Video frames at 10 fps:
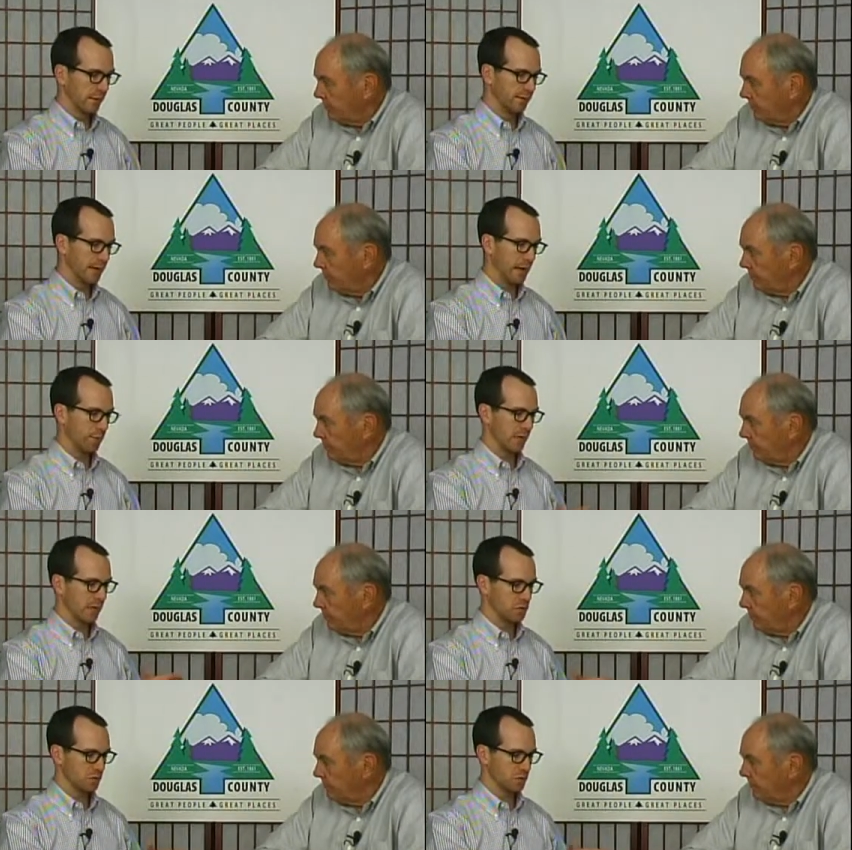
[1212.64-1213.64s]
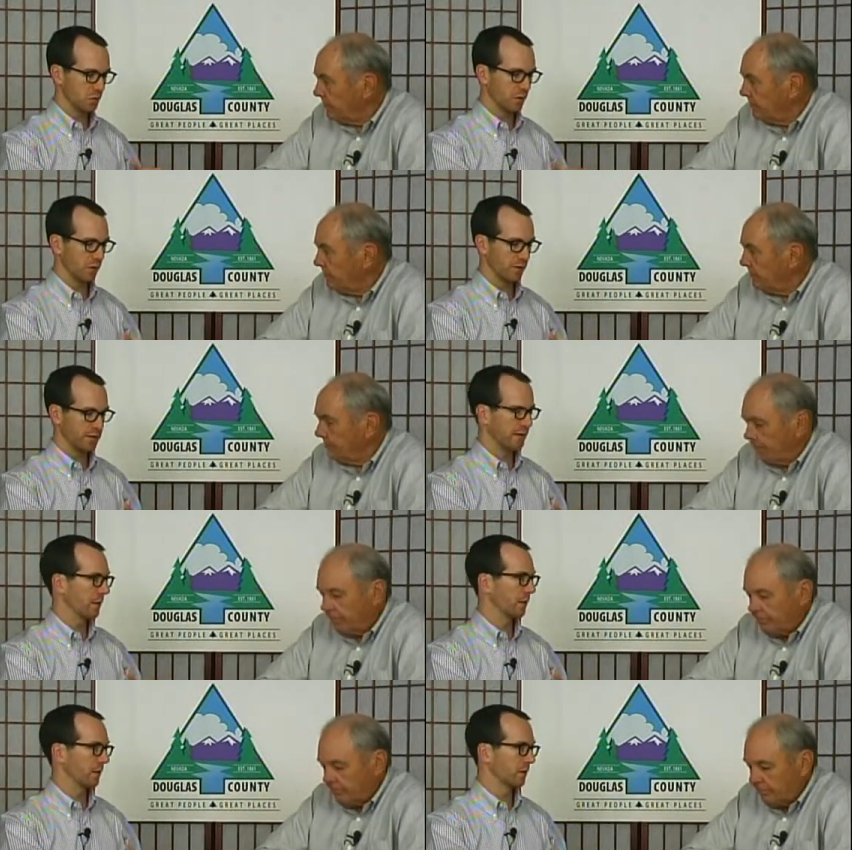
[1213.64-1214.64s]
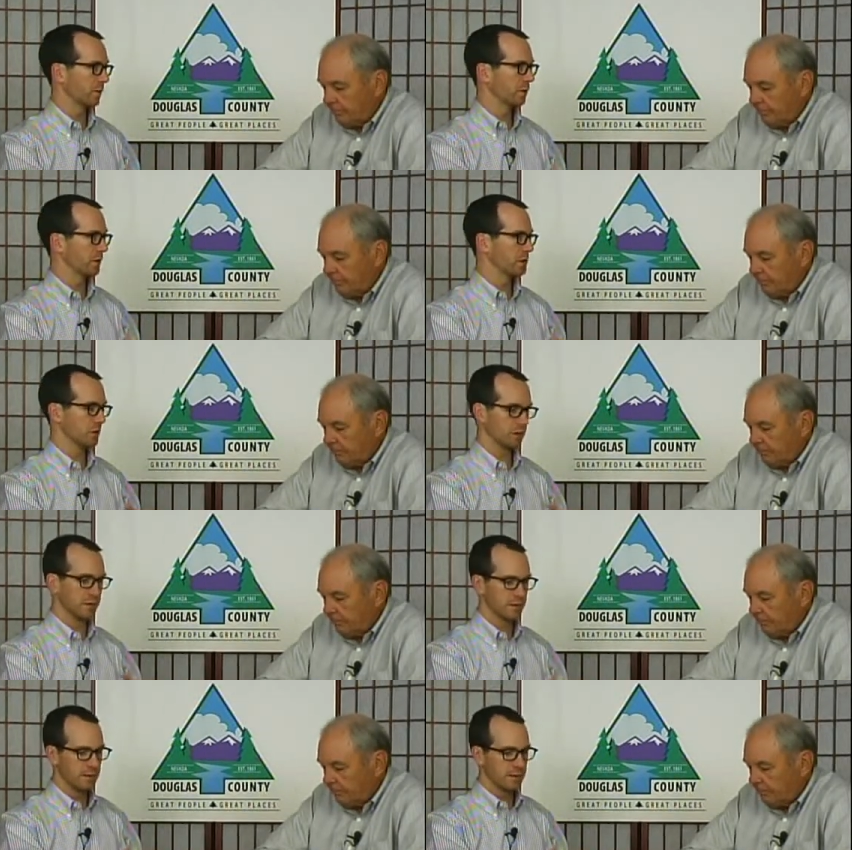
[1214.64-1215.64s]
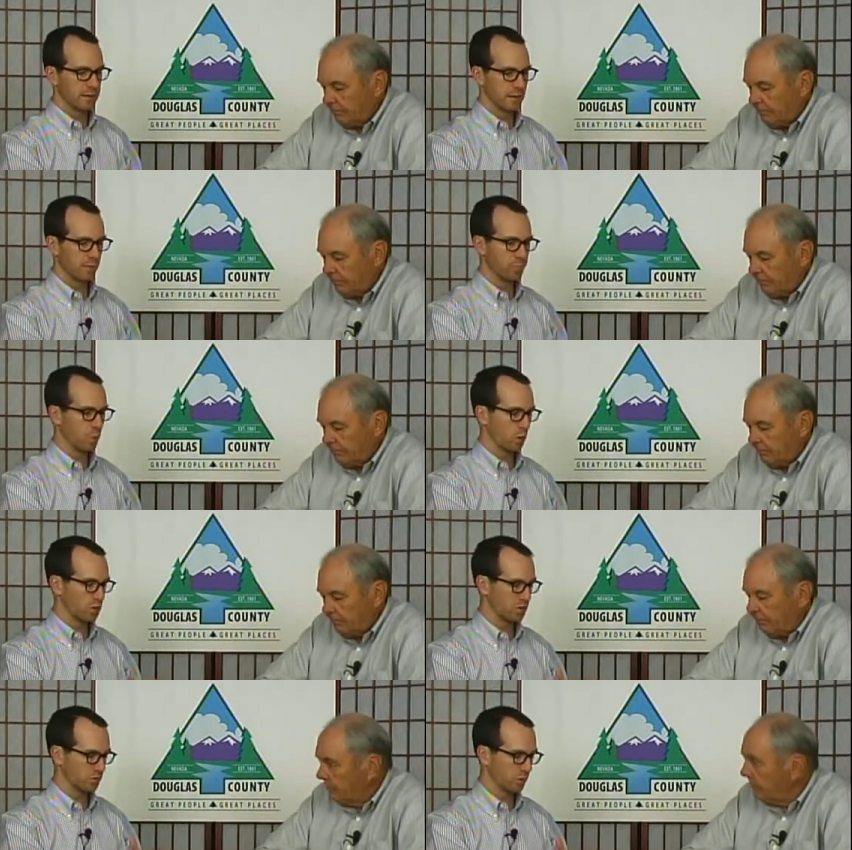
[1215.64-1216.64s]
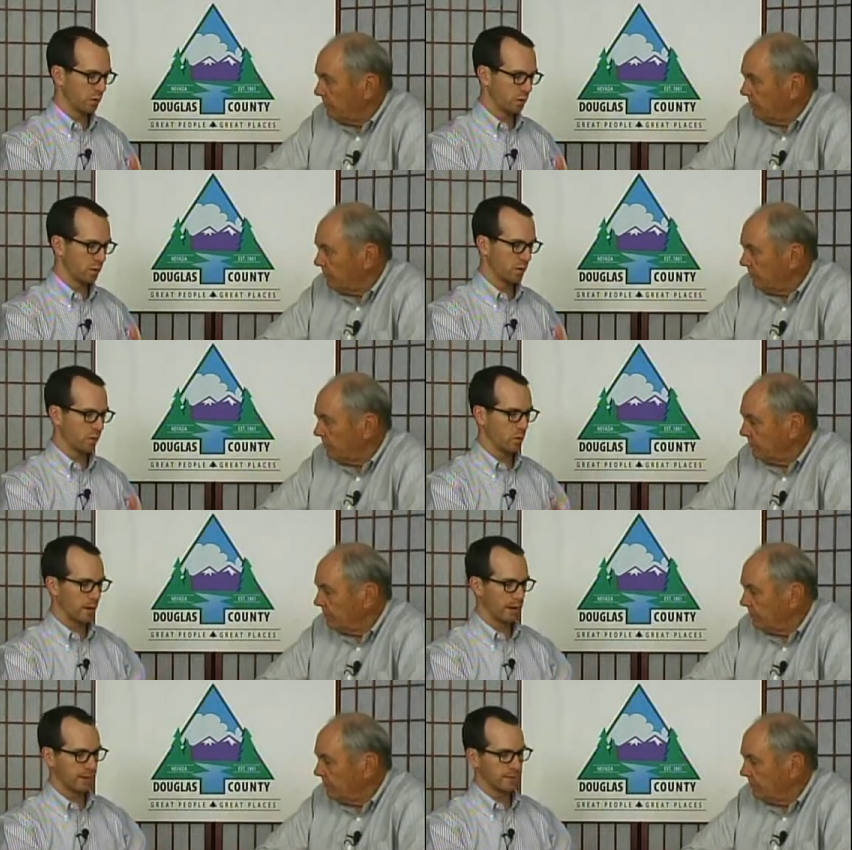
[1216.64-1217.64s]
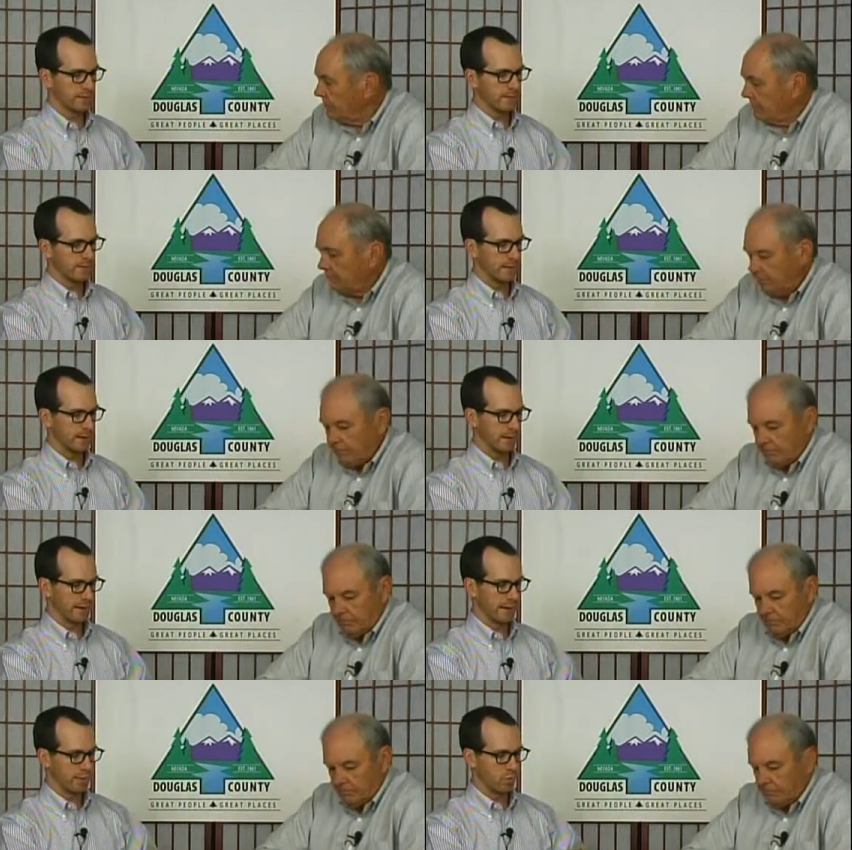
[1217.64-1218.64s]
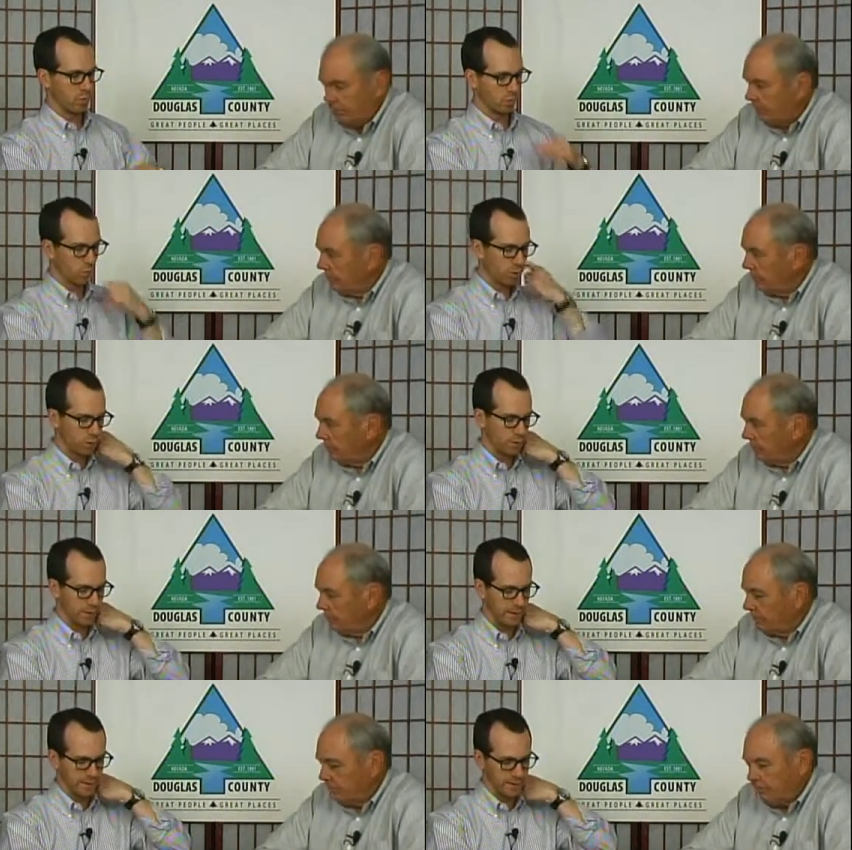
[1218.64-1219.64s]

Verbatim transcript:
Speaker 1: and the obligations regarding the timing and completion of portions of Muller Parkway uh, and Heybourne Road.